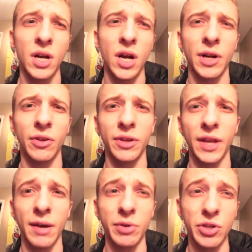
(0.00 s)
But not only
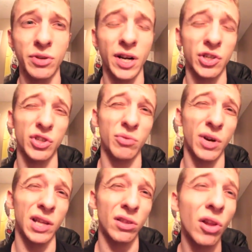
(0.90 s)
that, but you can actually
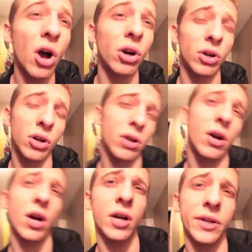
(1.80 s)
write longer
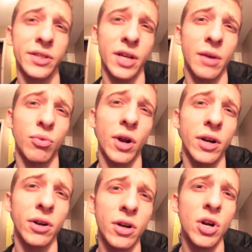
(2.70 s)
on a
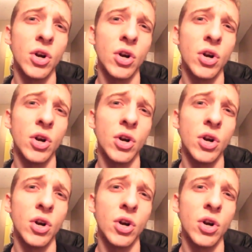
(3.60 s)
typewriter.